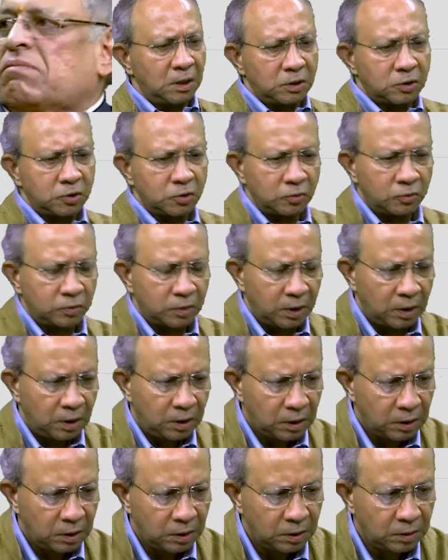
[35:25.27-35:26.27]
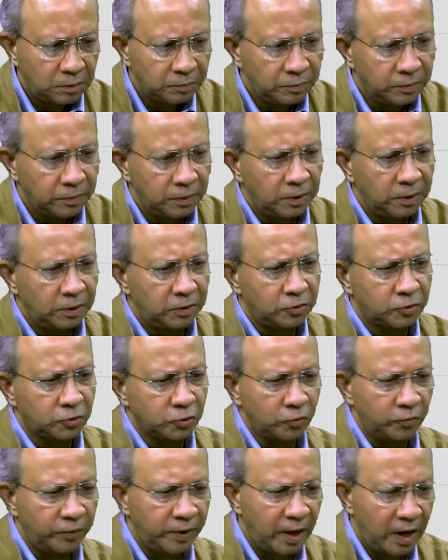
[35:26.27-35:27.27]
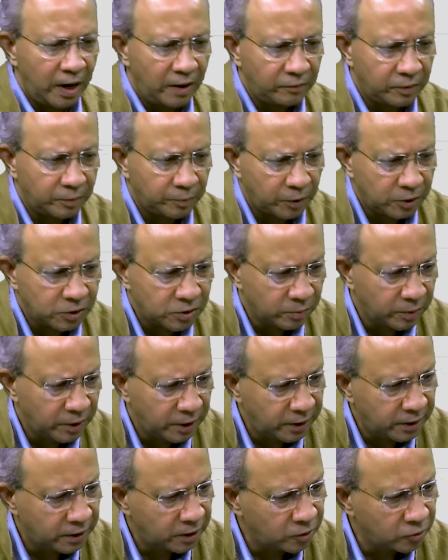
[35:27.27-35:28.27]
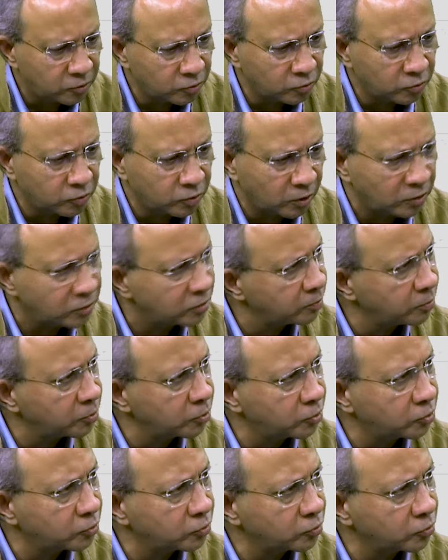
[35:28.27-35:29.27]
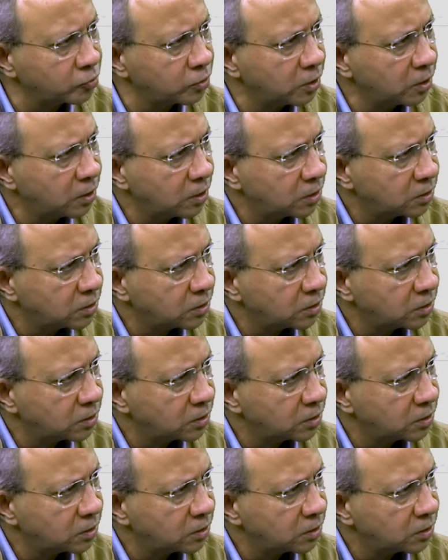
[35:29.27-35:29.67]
So we have a possibility to contribute to